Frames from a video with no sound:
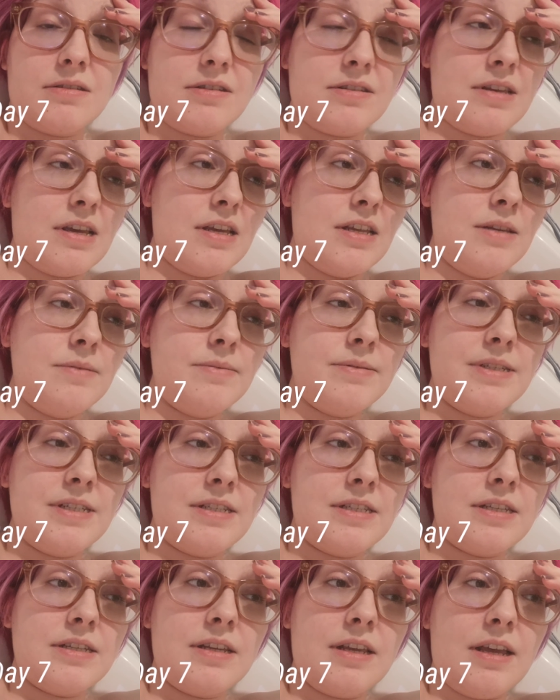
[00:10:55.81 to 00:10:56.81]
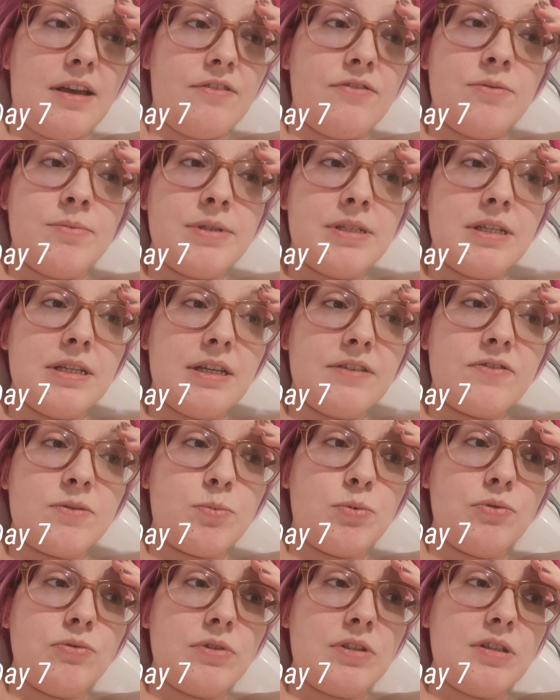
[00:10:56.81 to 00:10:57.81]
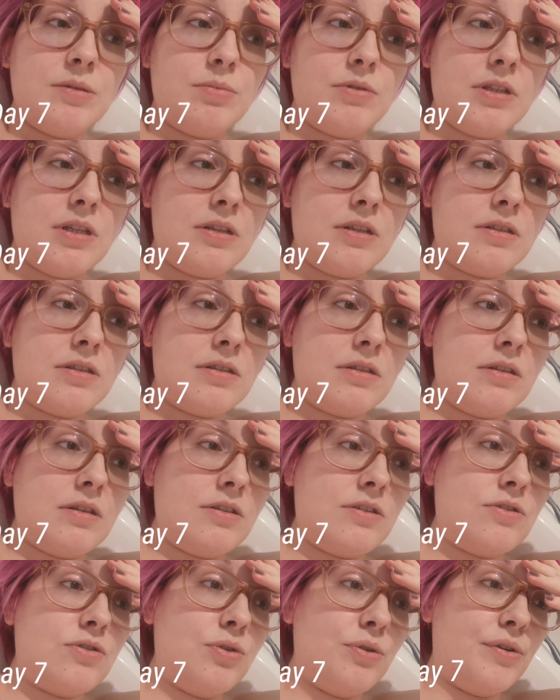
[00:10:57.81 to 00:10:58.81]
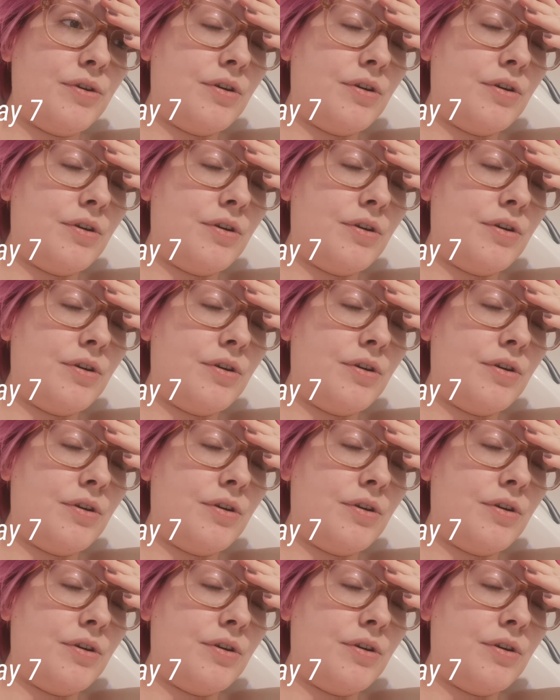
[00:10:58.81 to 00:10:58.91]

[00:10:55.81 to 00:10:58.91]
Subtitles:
Because everybody I've spoken to about this is too